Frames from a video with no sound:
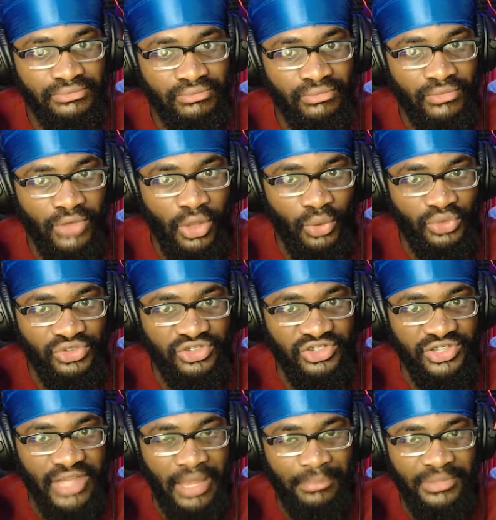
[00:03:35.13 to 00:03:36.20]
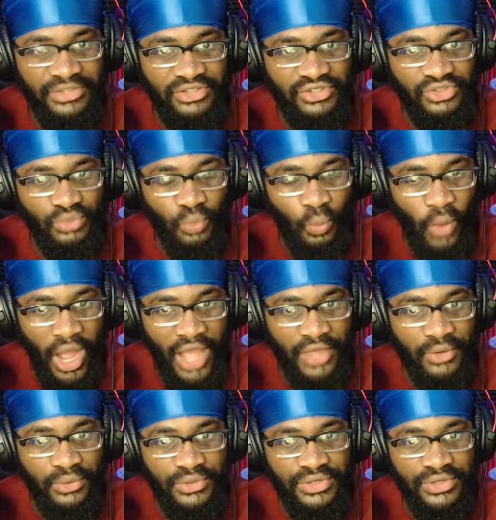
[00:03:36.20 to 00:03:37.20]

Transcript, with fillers: Oh snap, this is wild.